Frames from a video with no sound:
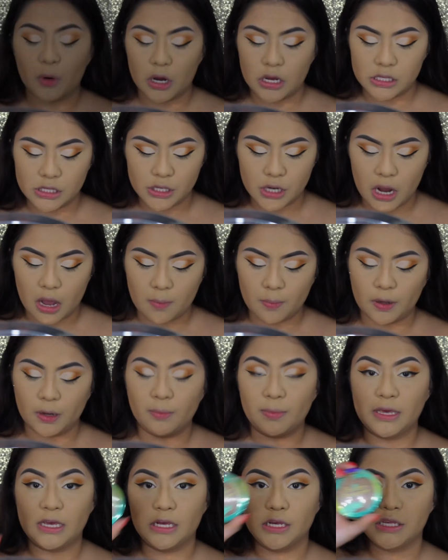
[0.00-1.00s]
bronzer, I'm going
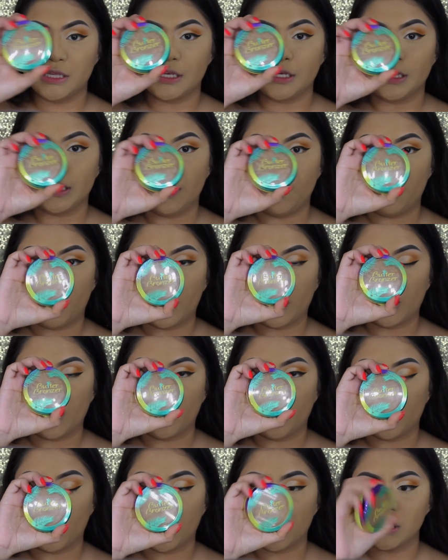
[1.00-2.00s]
to be using the Better
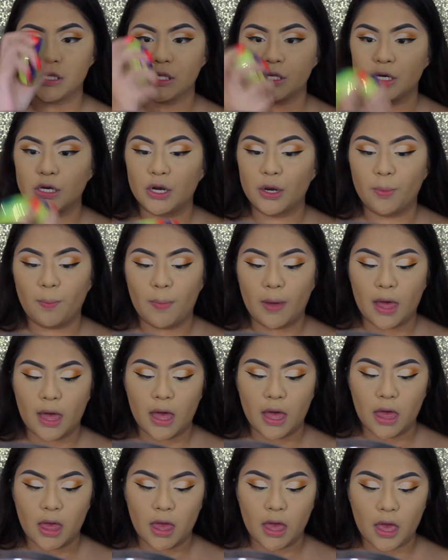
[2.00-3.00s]
Bronzer
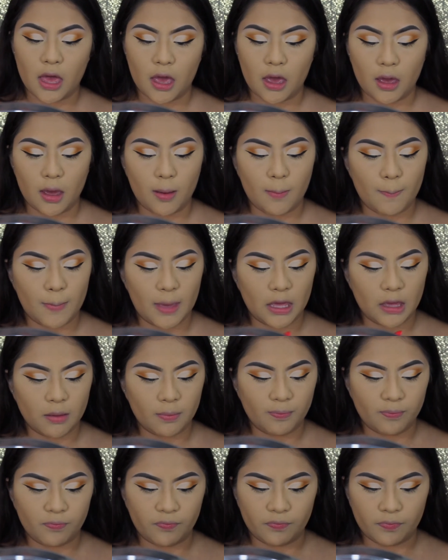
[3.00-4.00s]
by Makeup,